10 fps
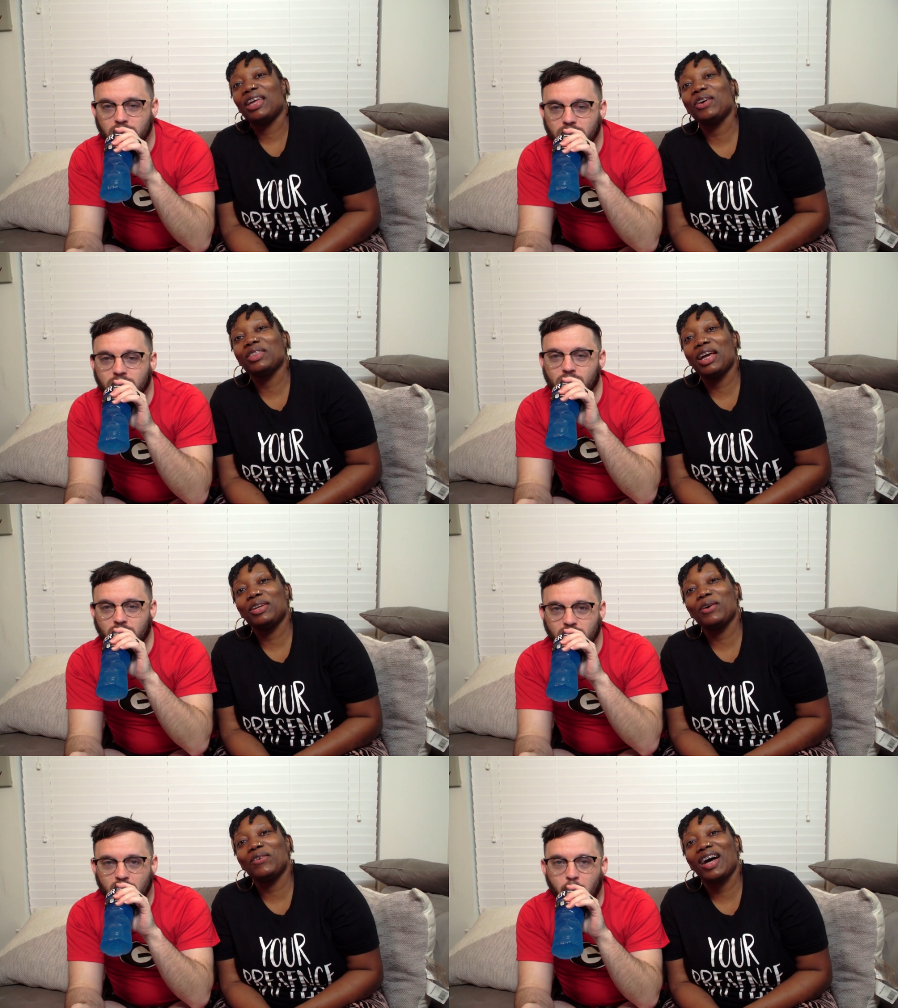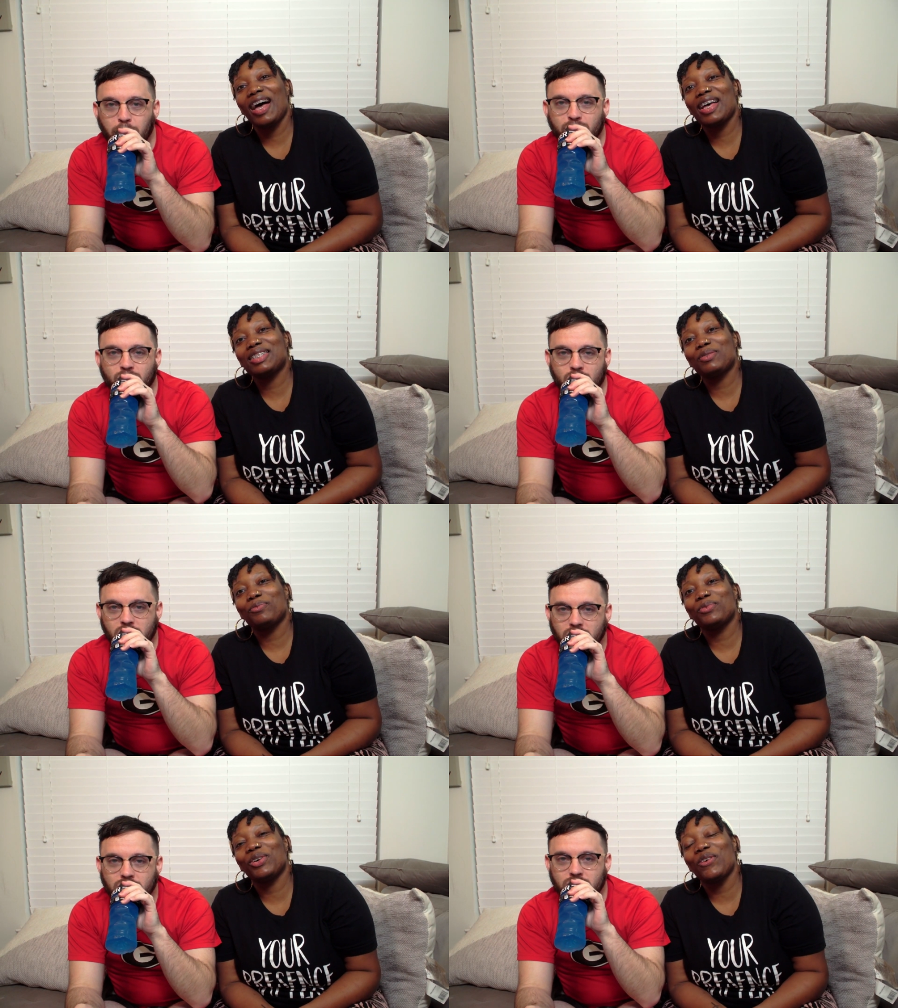Speaker 1: on that note, guys,
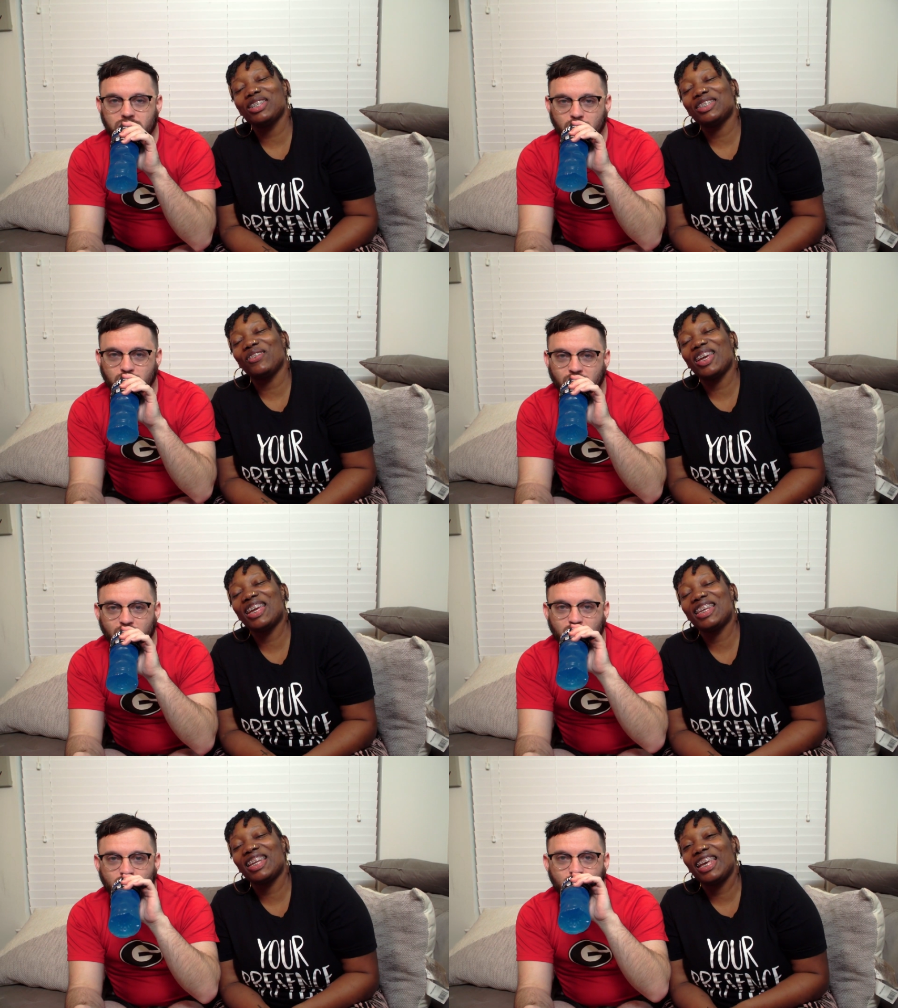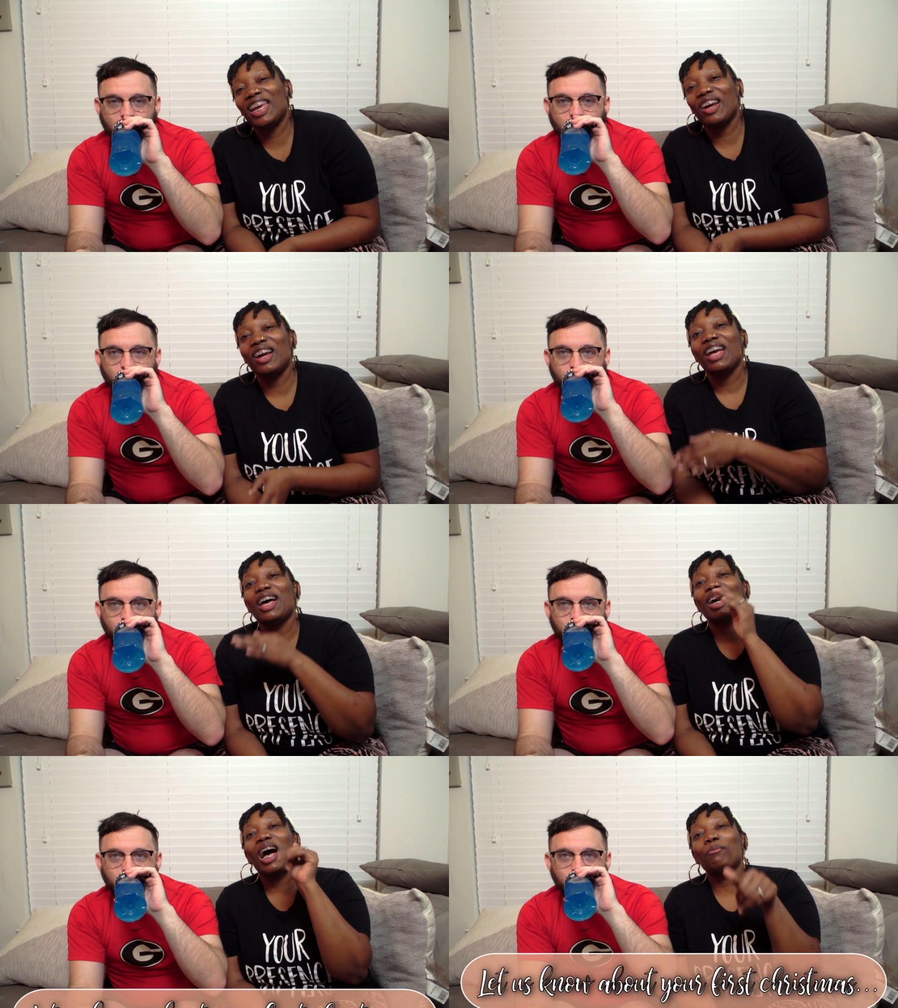we're going to end it here.
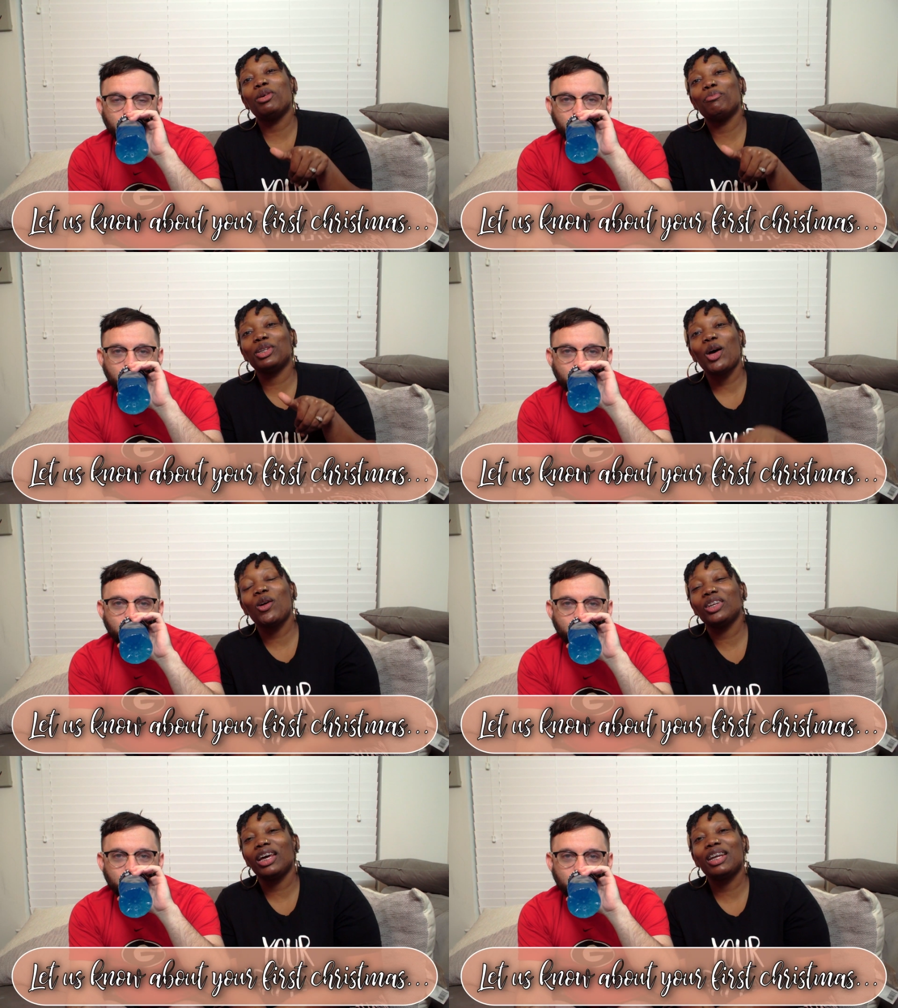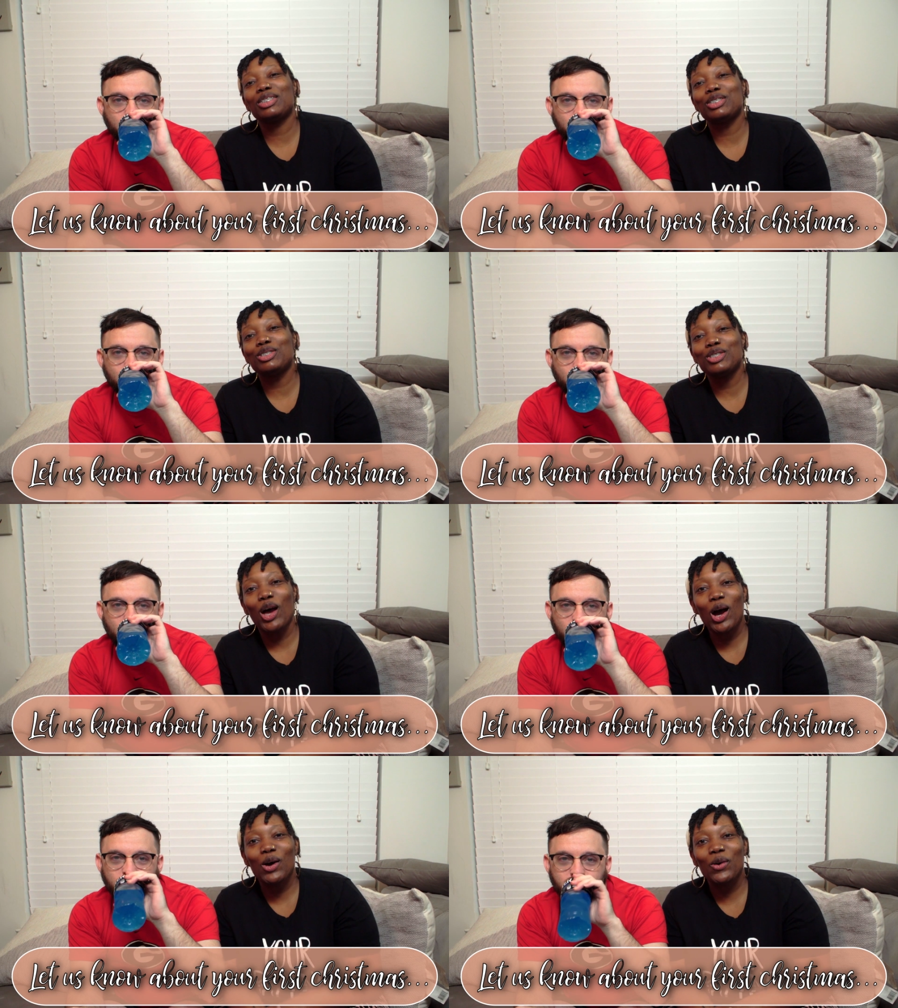Comment below and let us
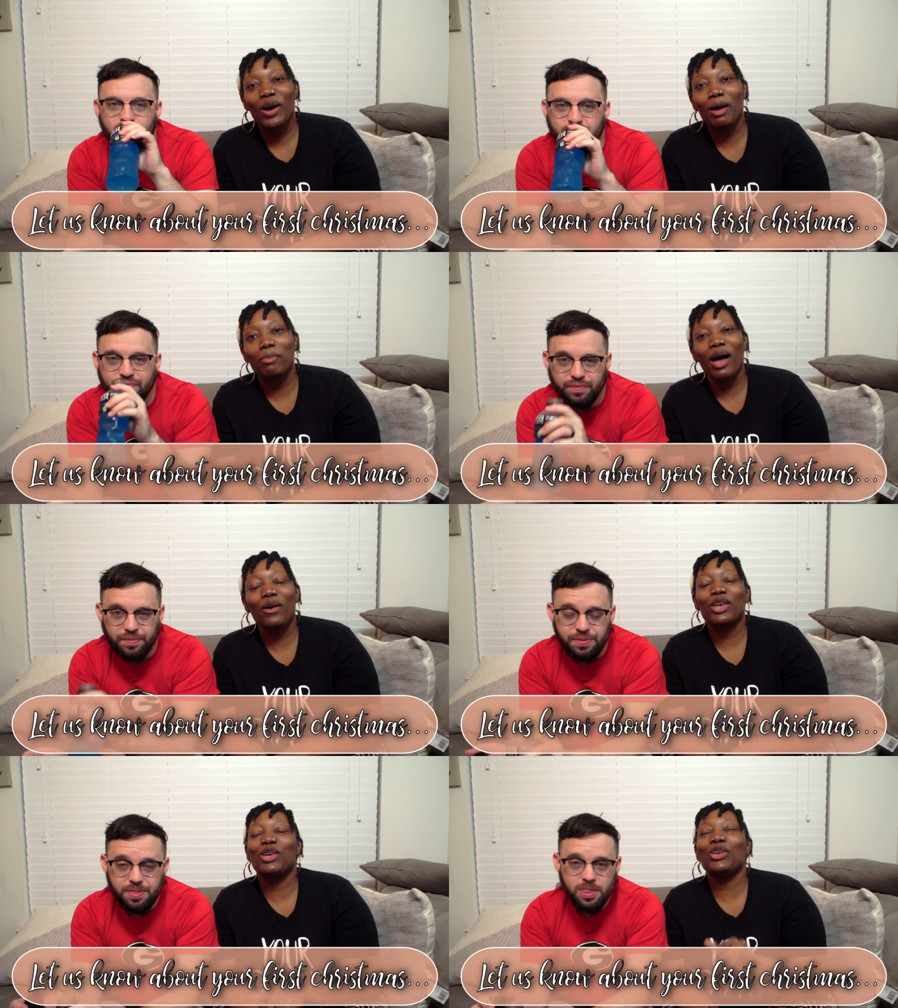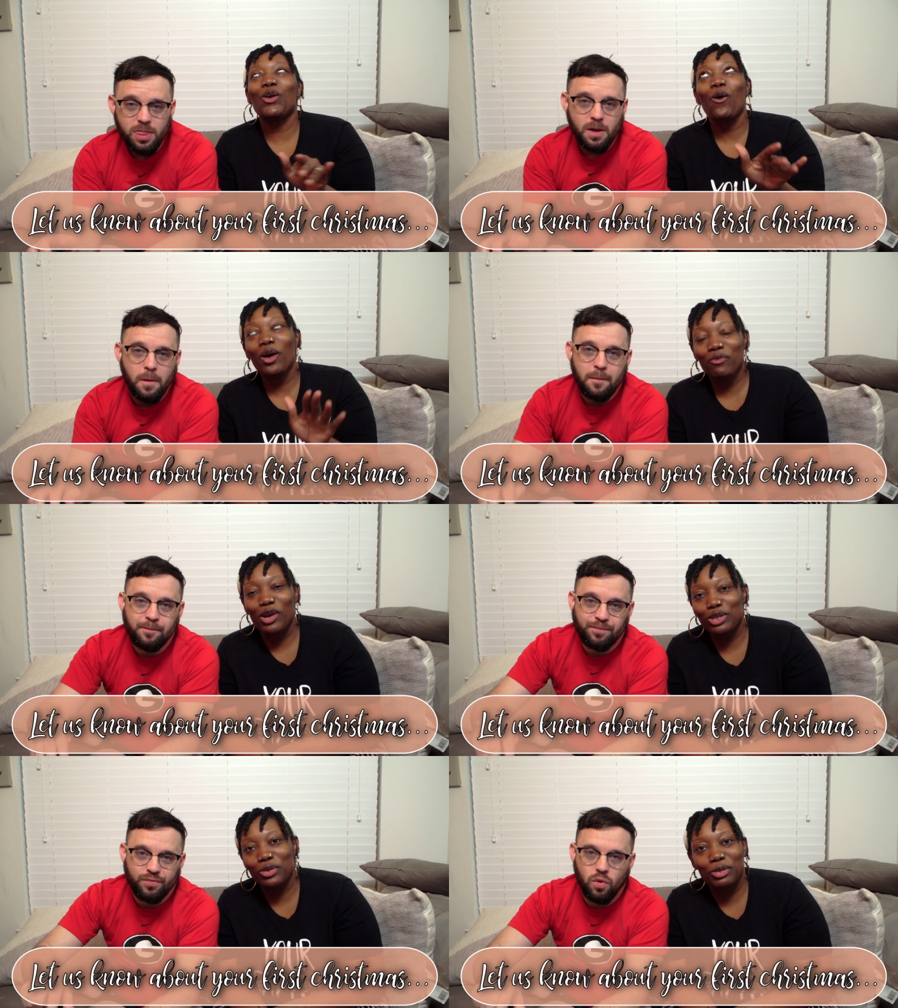know about your
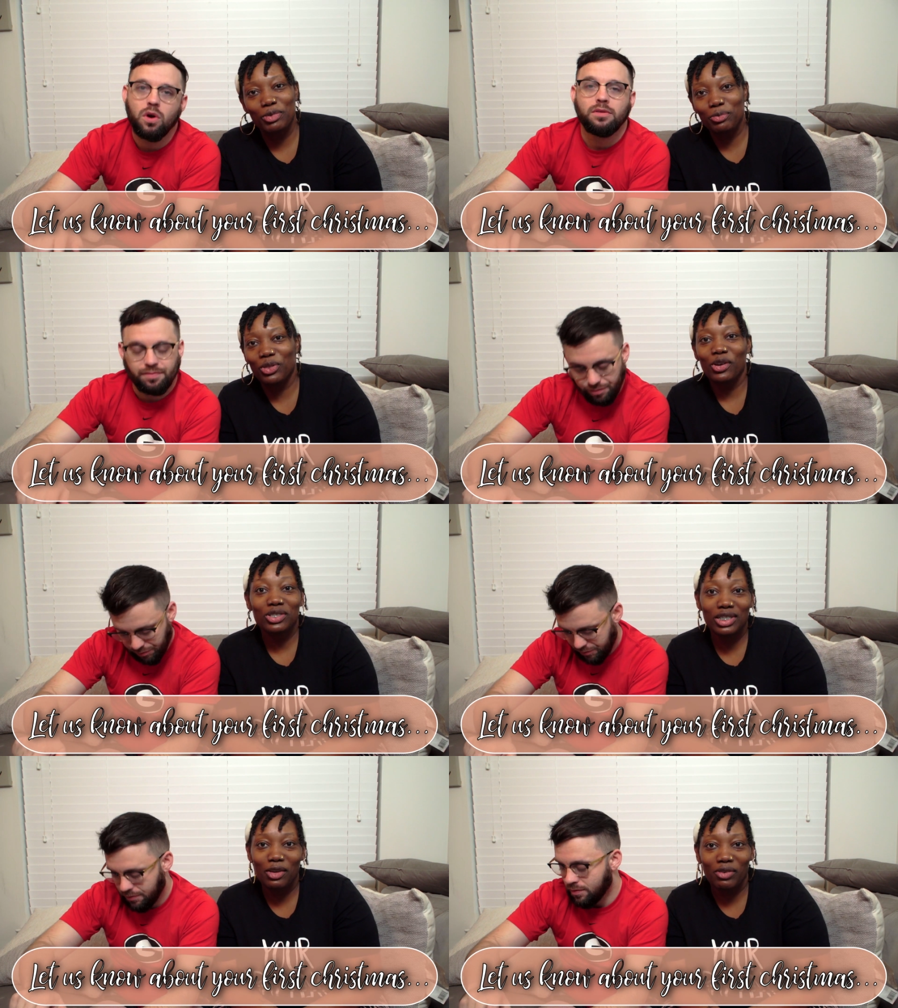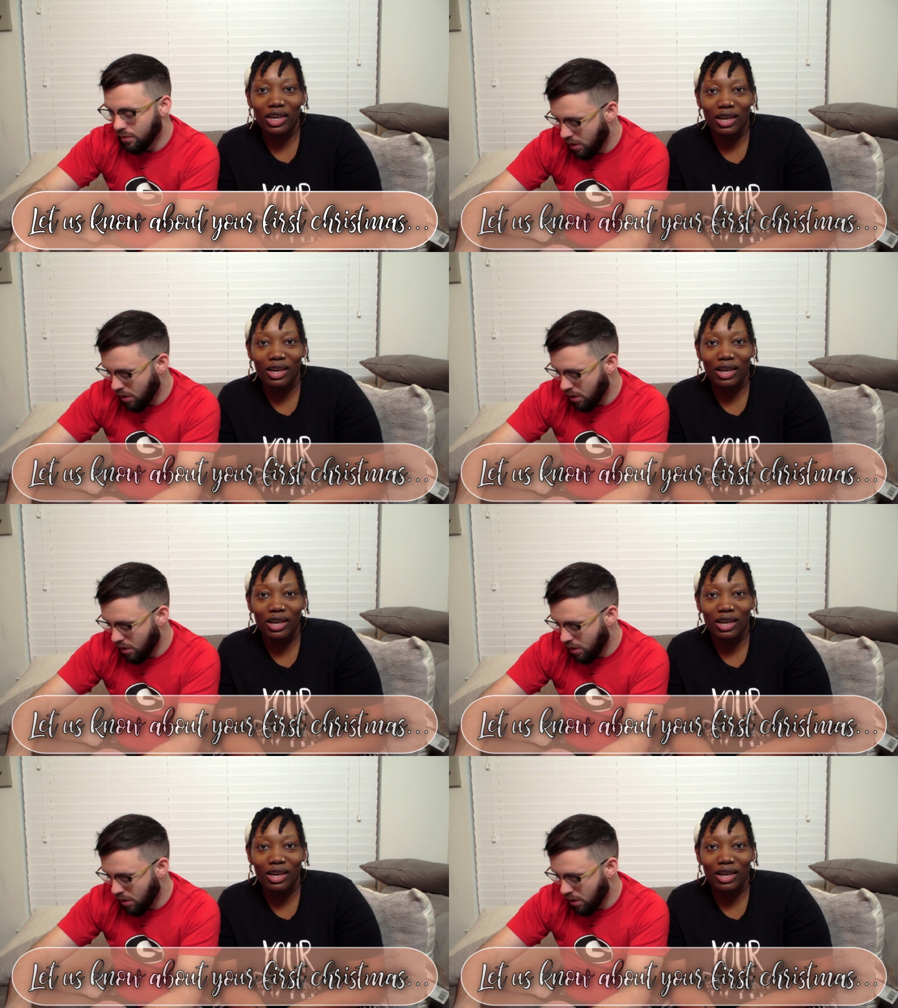first Christmas with your significant